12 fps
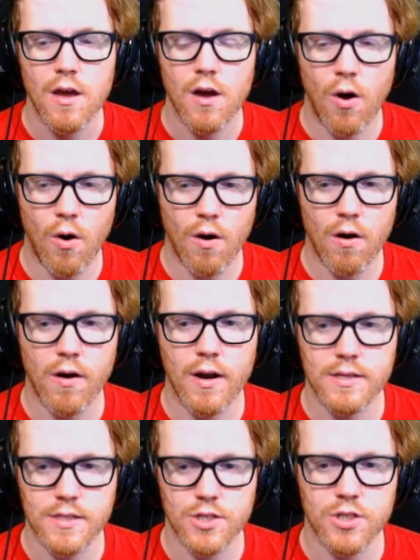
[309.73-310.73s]
are
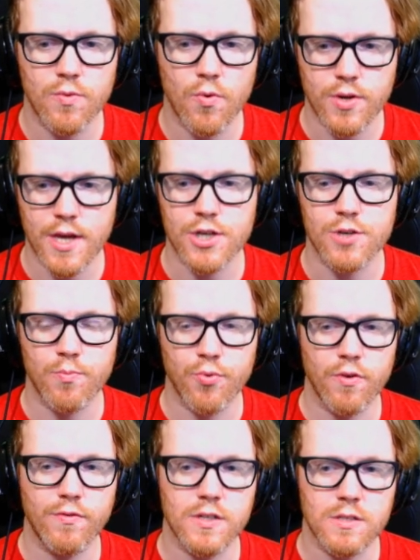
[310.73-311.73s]
essentially rotation
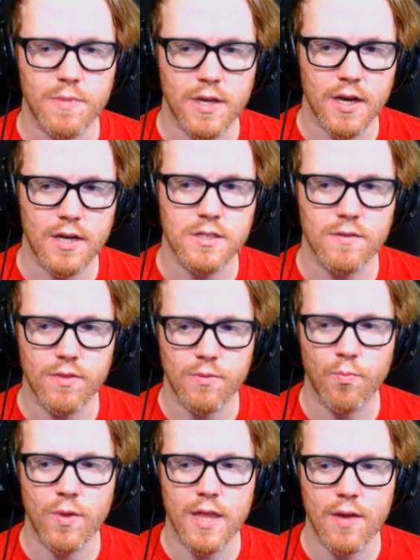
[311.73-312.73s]
proof just because of
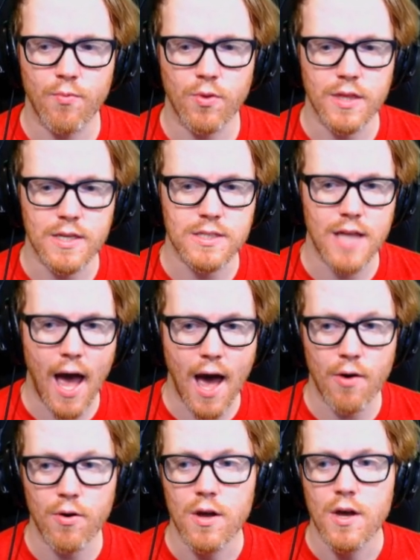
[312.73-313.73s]
when they released
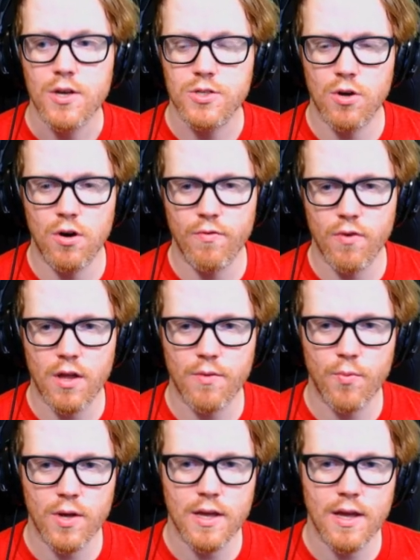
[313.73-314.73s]
out. So overall,
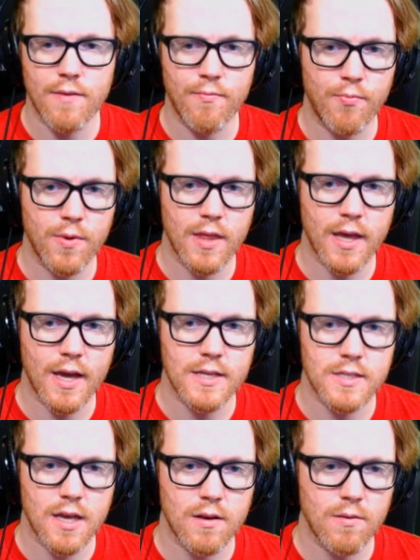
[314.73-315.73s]
what if we, like I
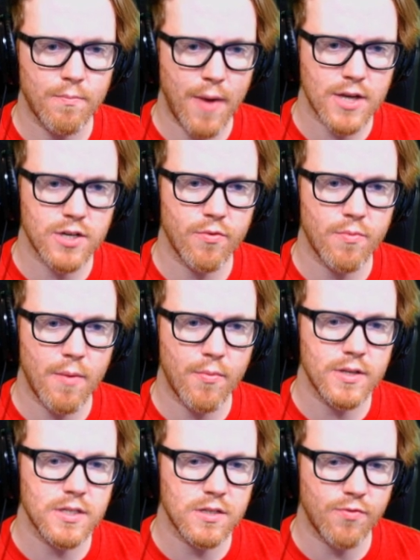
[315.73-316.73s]
said, Bastion of
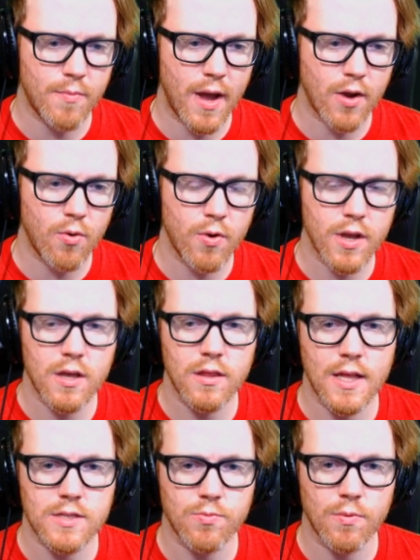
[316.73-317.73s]
Remembrance is from Ikoria,
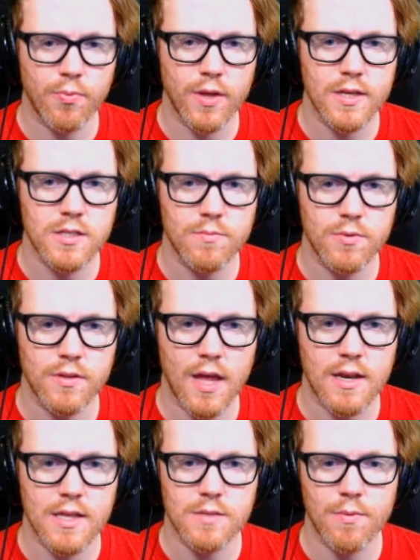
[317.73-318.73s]
that's replaceable, that
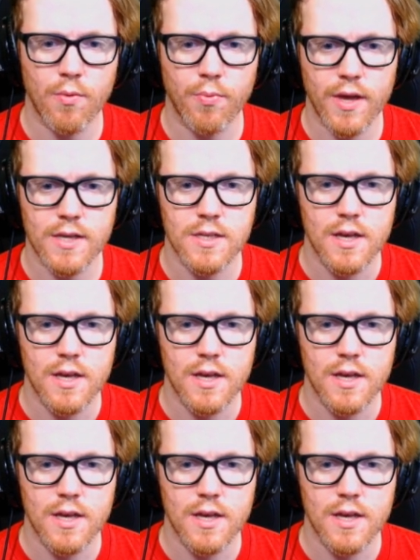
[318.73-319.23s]
needs to be replaced,